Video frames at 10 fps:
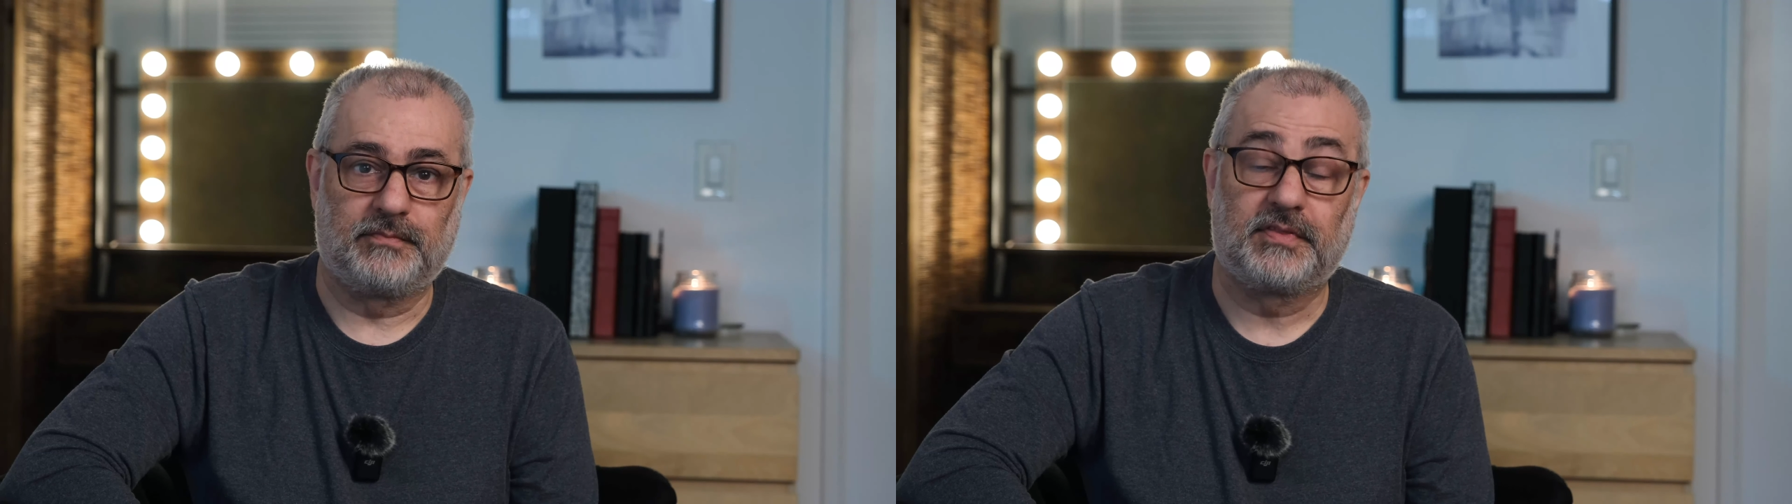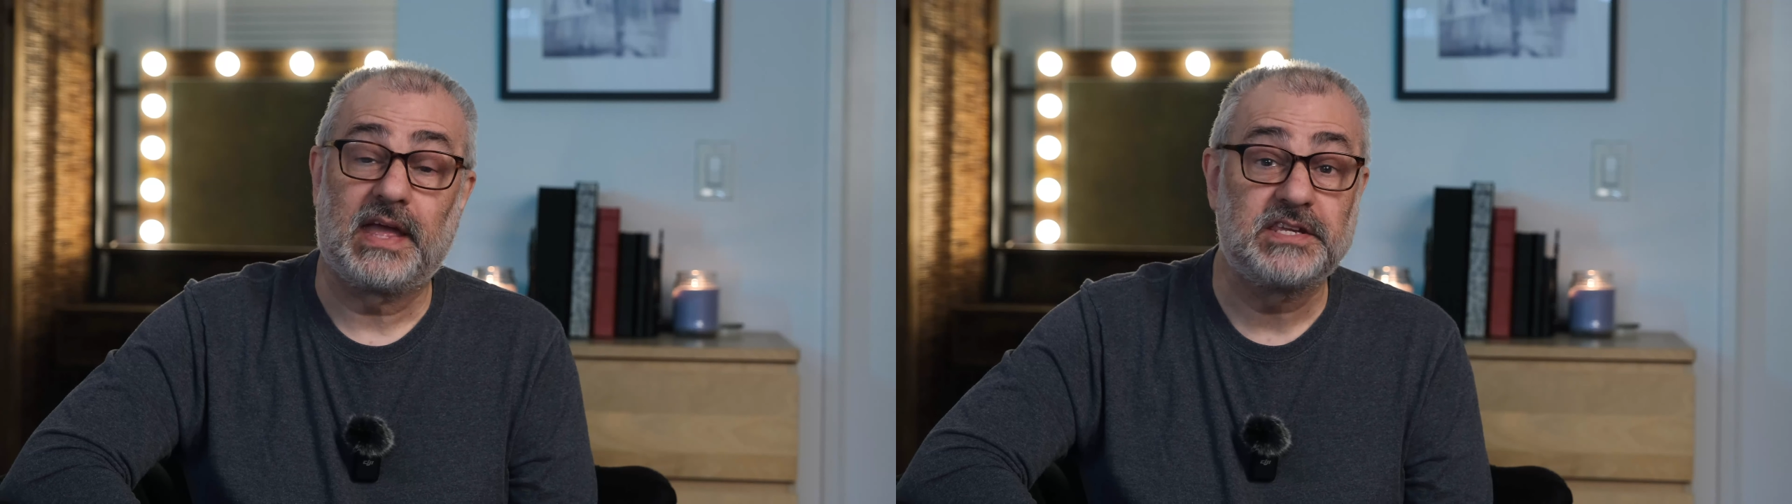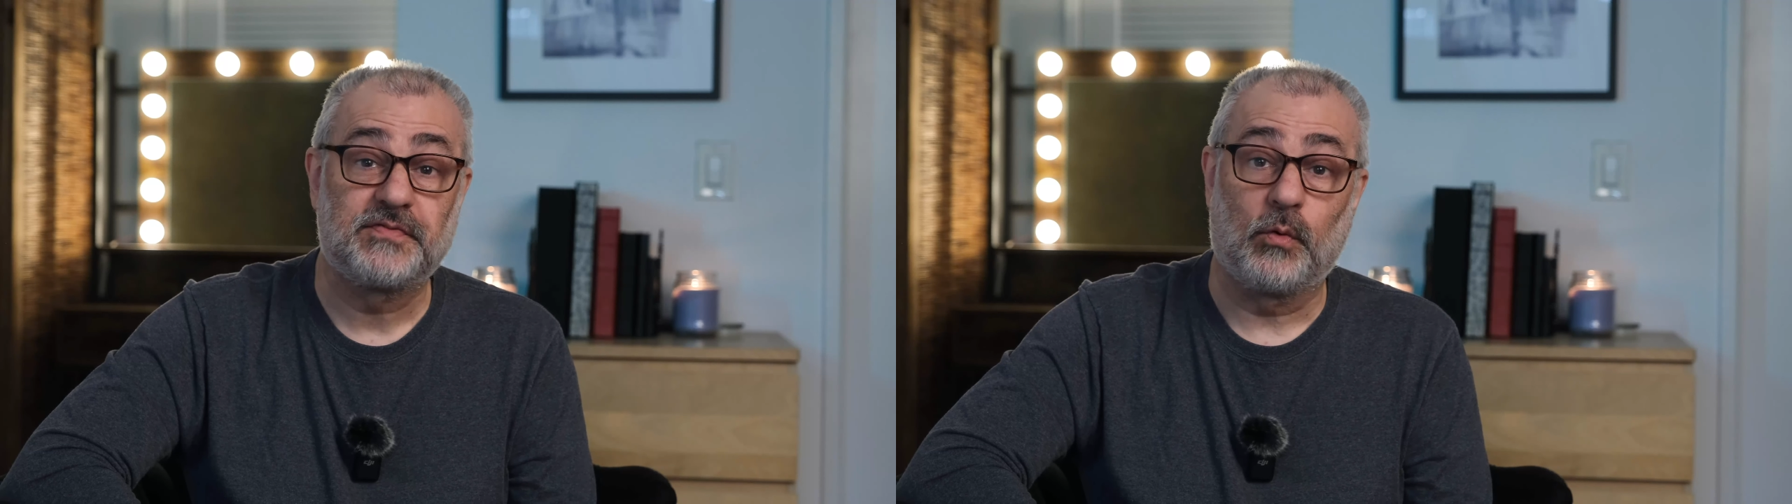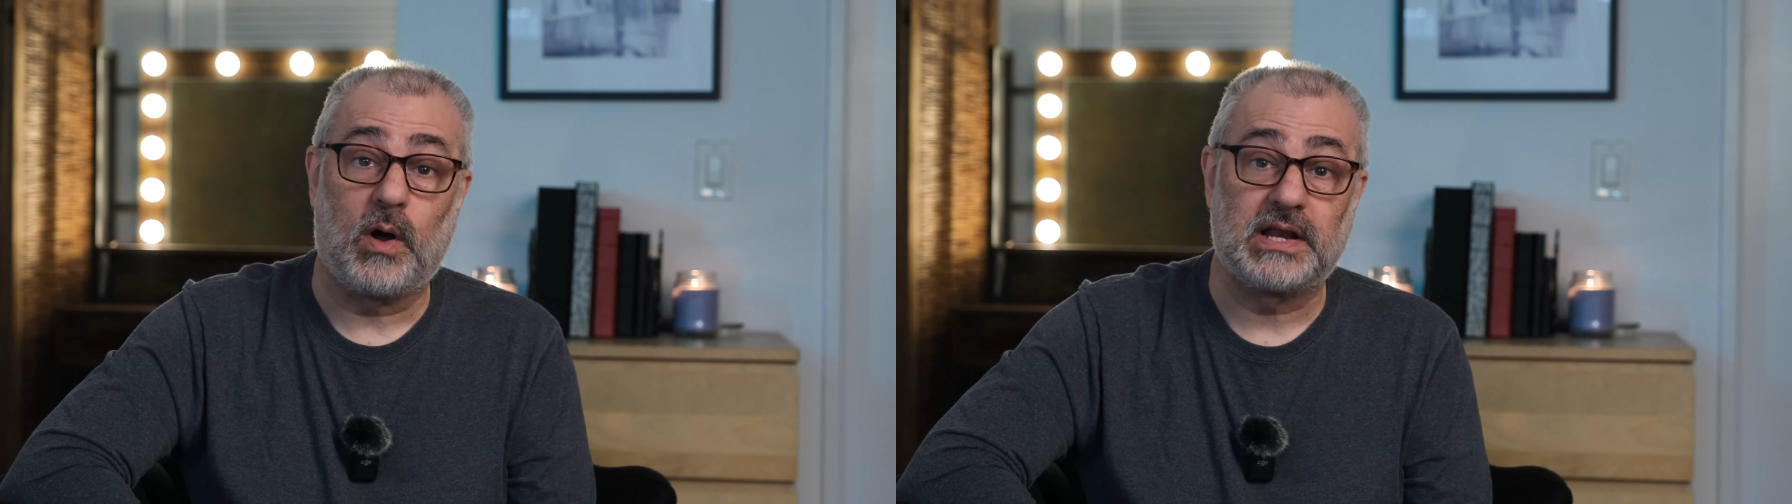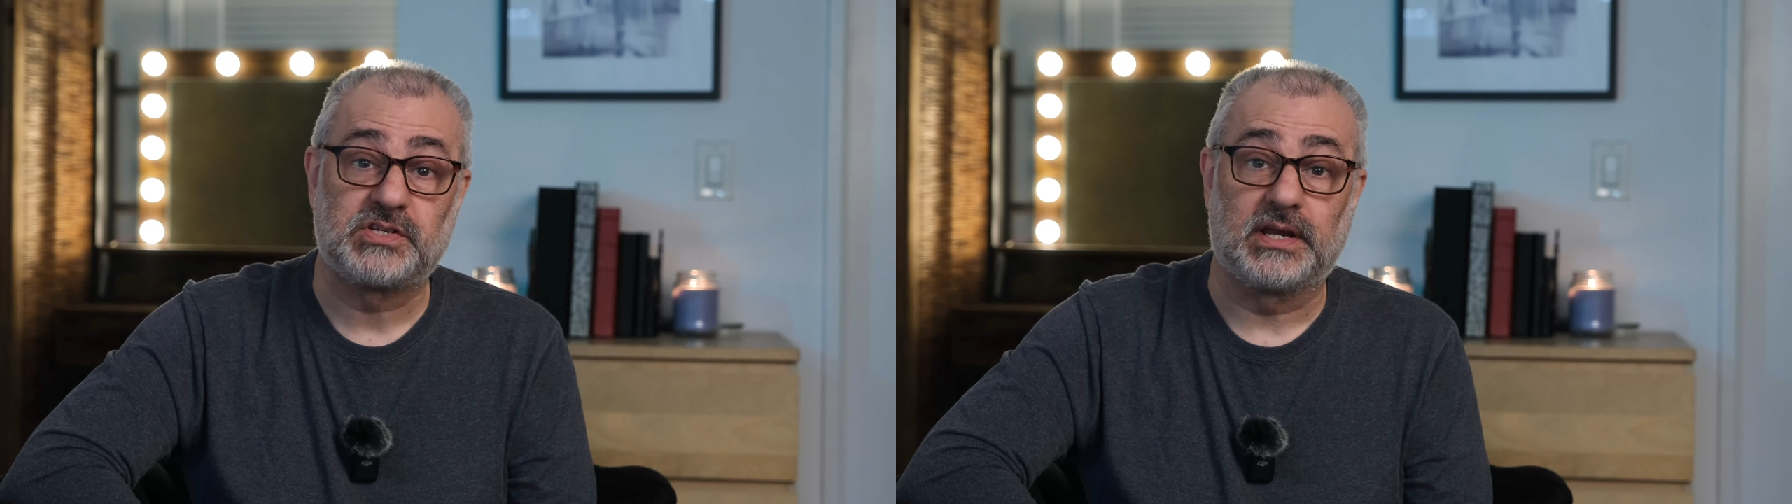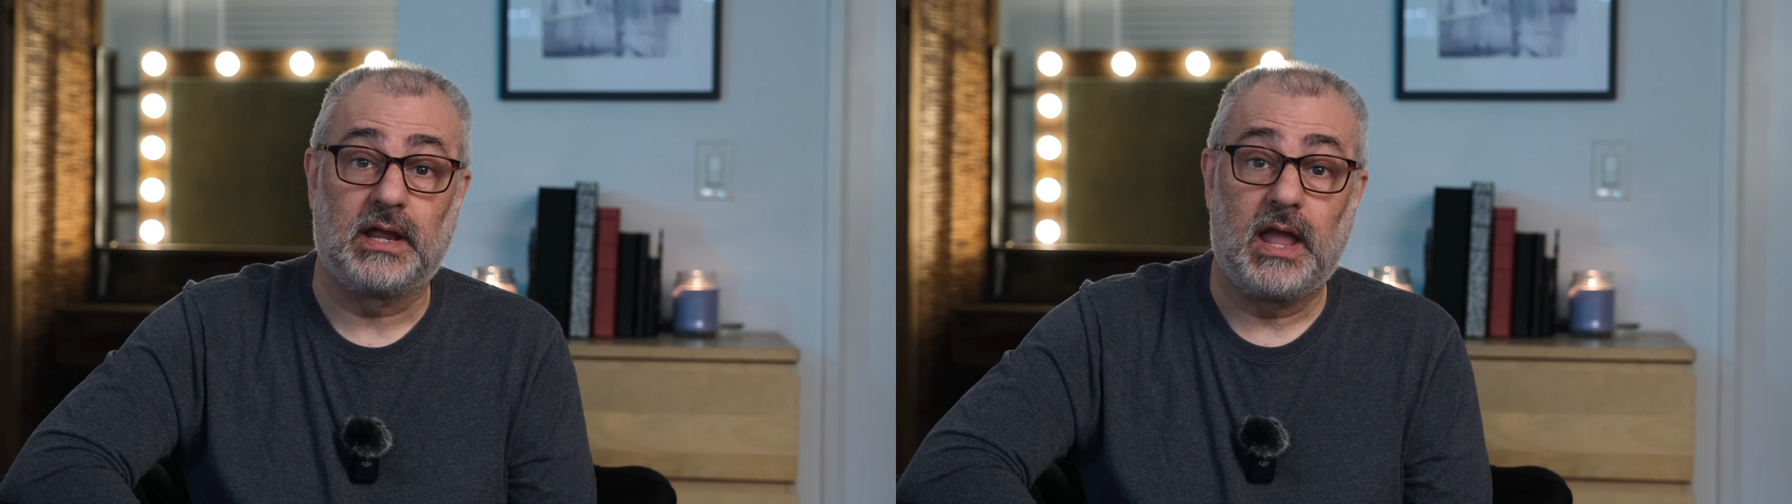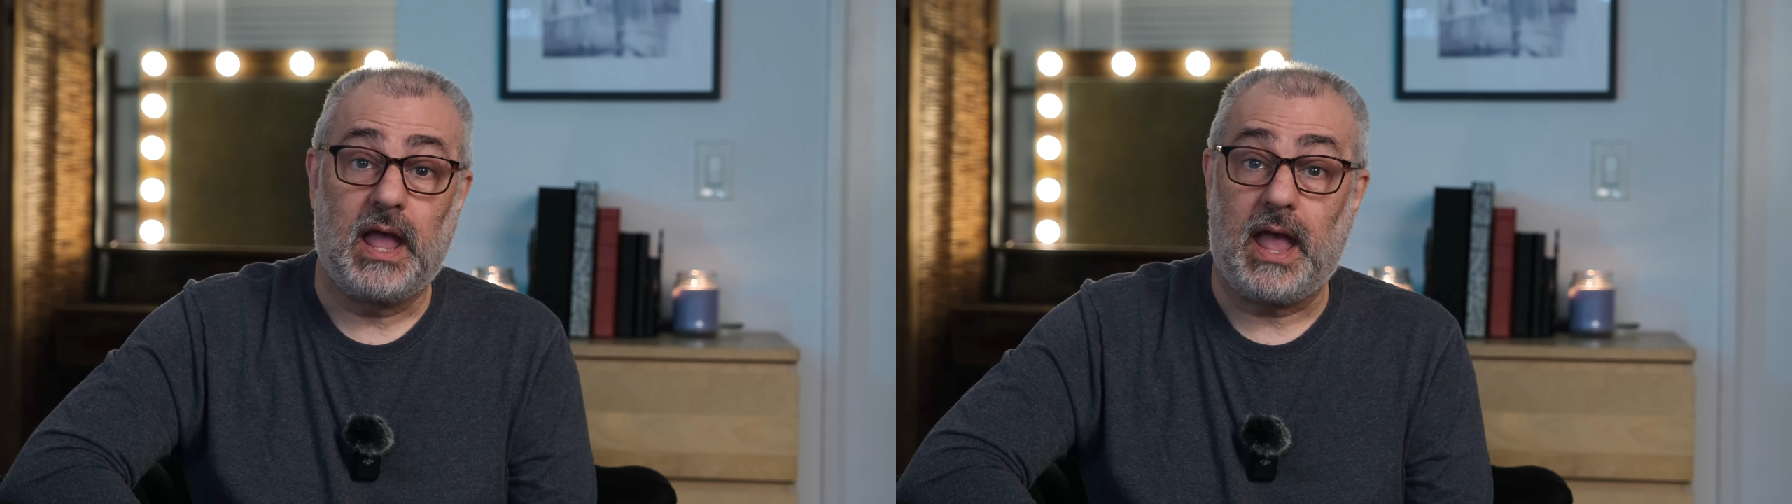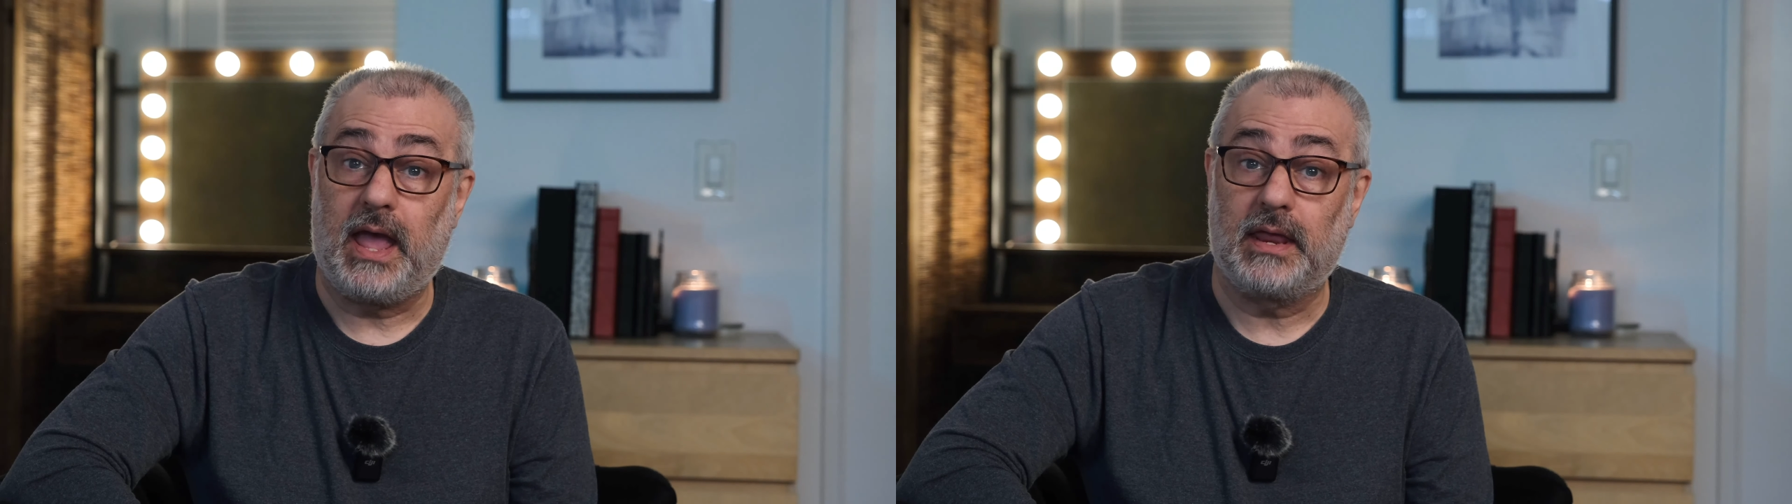thanks for watching
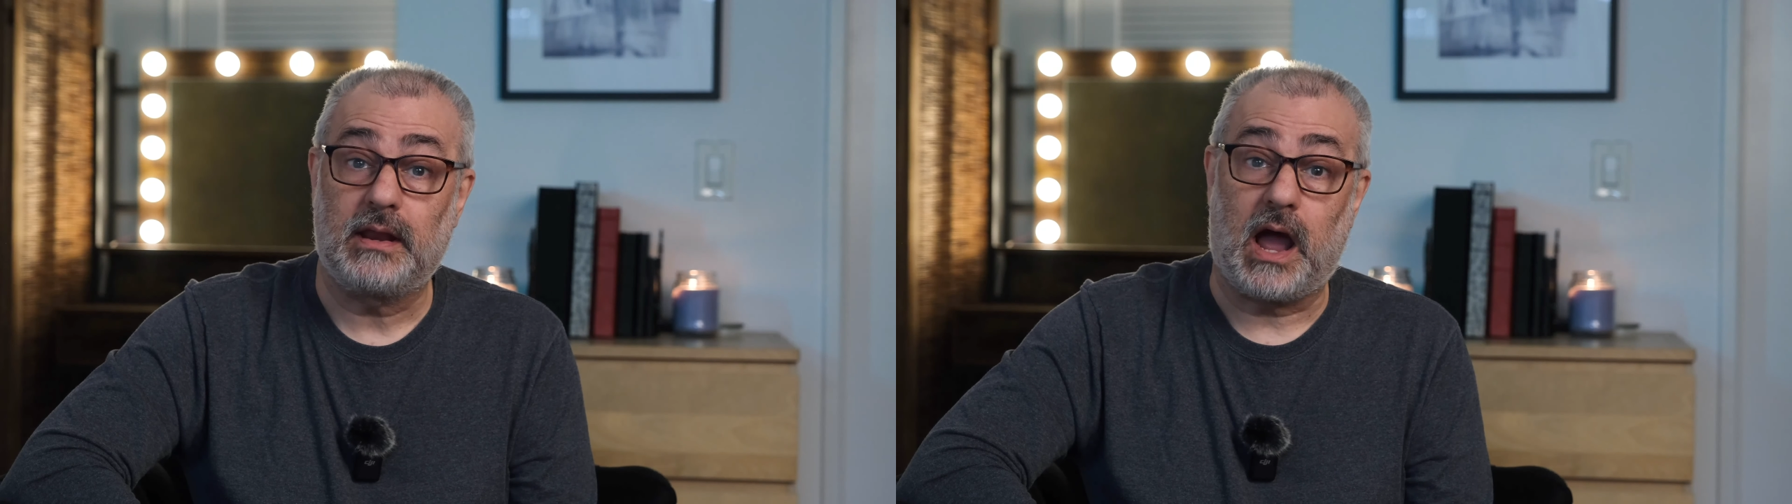and